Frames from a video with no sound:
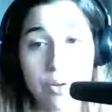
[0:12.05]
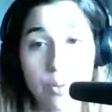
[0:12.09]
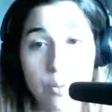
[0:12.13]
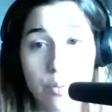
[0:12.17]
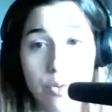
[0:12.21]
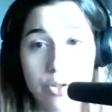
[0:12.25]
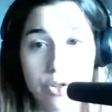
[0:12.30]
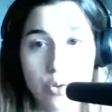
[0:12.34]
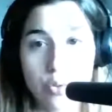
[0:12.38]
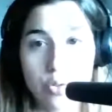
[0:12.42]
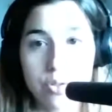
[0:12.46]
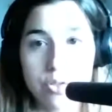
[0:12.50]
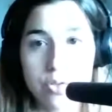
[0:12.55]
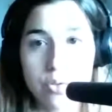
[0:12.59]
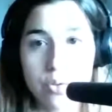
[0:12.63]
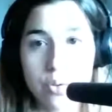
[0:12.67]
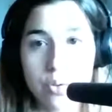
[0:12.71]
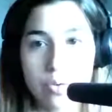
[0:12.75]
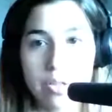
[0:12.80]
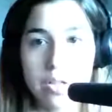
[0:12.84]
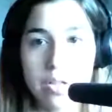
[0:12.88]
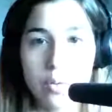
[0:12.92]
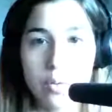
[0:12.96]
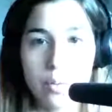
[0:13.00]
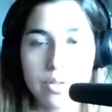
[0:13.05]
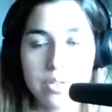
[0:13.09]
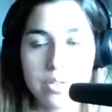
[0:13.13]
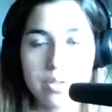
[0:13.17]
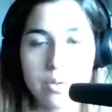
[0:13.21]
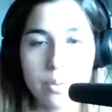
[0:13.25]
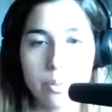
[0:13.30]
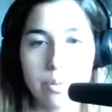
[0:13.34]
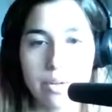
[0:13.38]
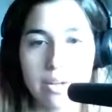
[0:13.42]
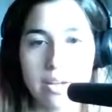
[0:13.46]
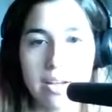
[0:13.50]
One short story once a
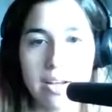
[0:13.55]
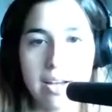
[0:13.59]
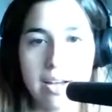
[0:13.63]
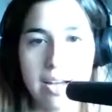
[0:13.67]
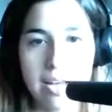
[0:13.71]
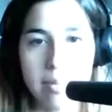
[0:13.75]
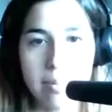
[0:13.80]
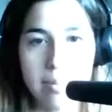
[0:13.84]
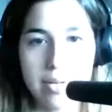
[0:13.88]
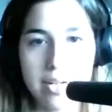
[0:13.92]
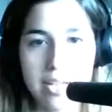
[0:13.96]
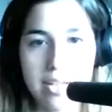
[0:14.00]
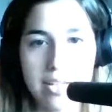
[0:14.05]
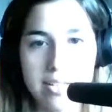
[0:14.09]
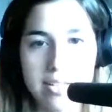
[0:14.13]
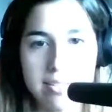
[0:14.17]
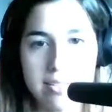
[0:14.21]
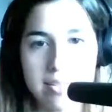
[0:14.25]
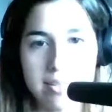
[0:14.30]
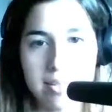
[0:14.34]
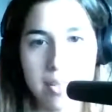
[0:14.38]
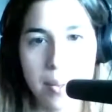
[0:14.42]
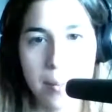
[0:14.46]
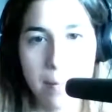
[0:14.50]
week. I'm Anais.